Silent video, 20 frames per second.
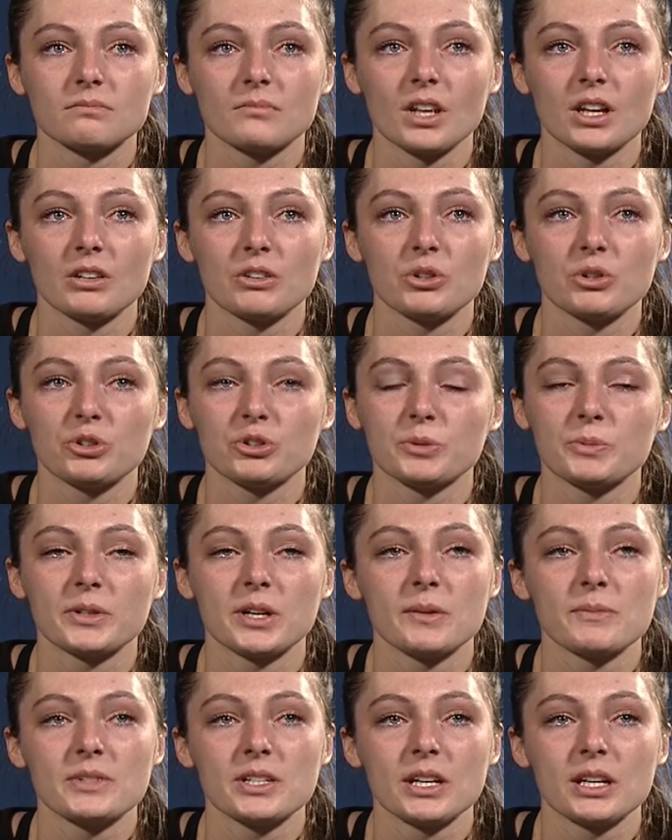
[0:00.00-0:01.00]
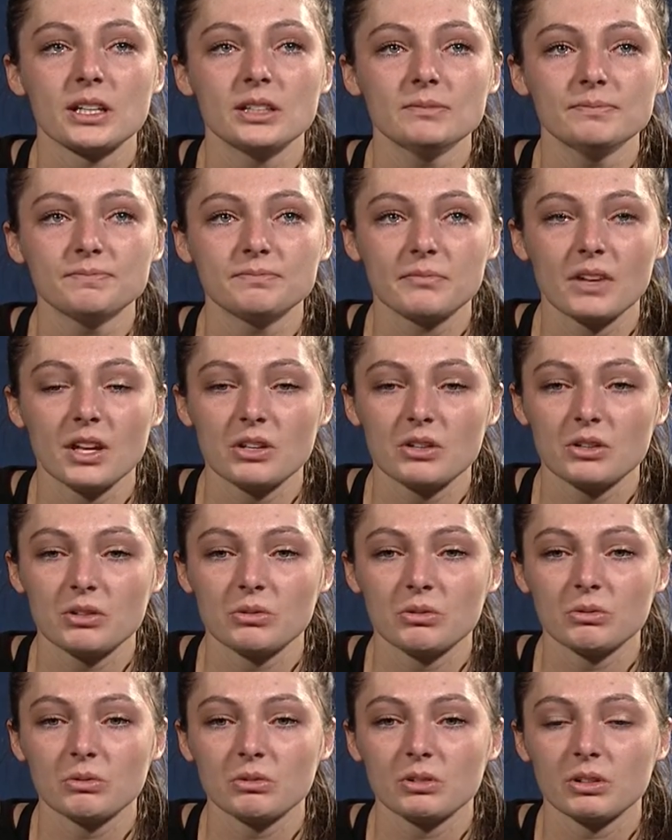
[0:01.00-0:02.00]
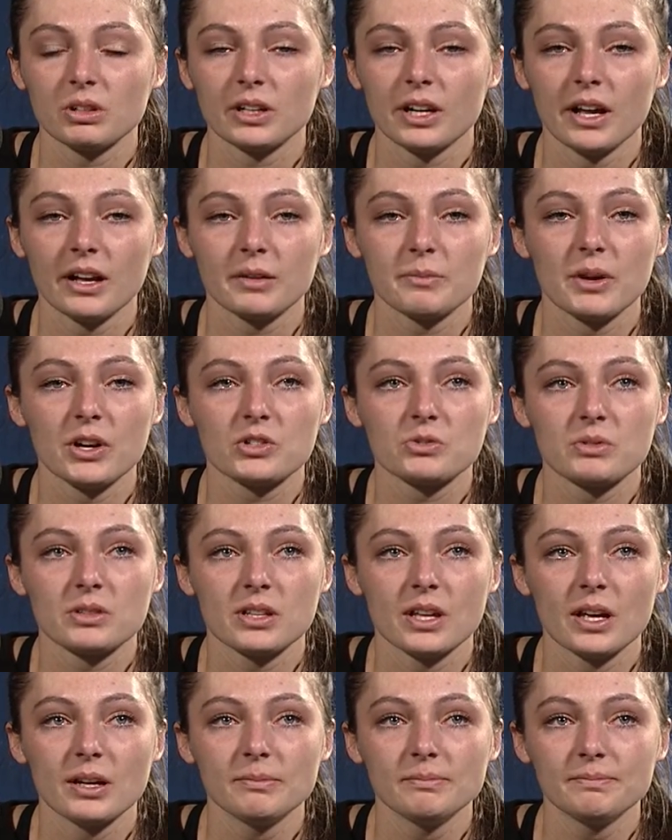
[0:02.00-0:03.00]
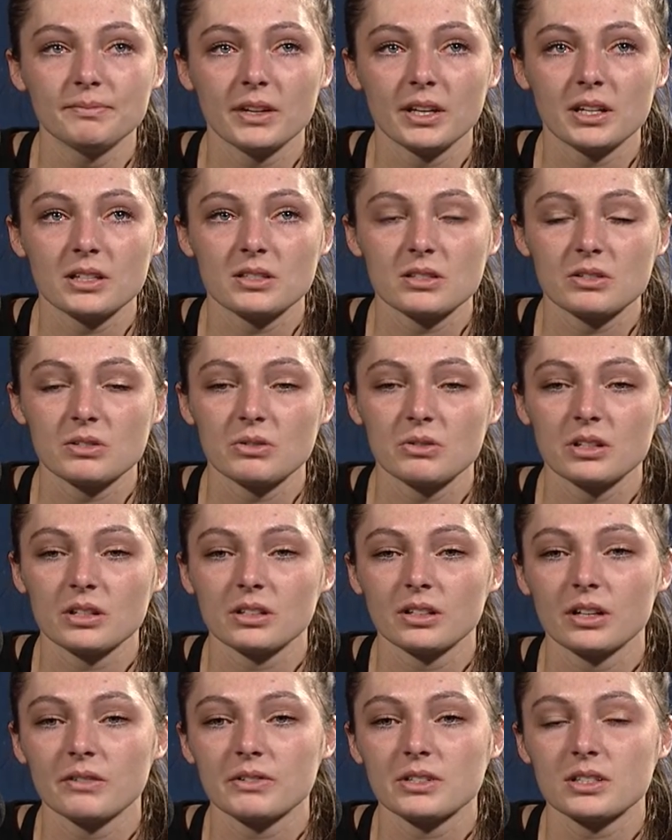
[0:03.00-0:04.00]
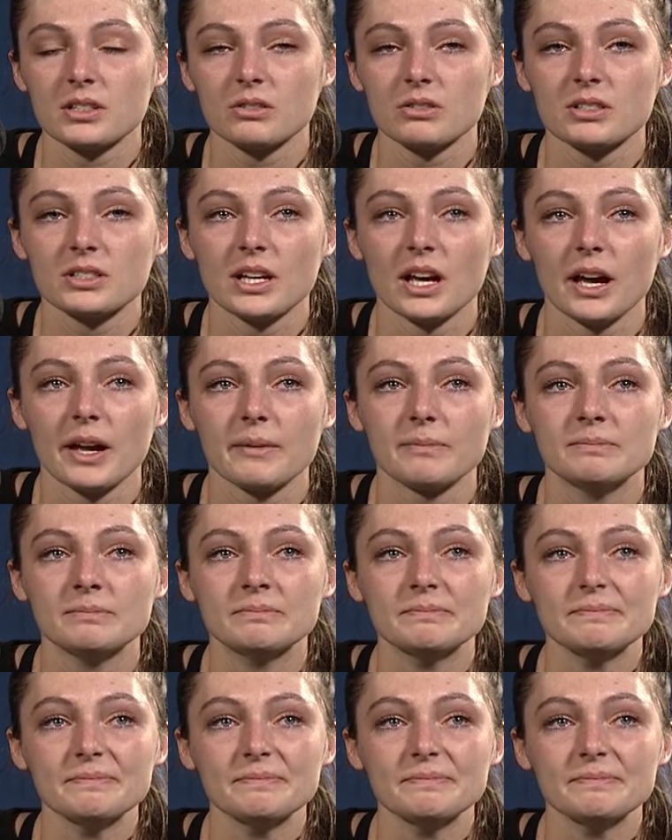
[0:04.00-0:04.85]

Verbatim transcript: a new group comes in and you learn how to mesh with them, and it's a new year every single time.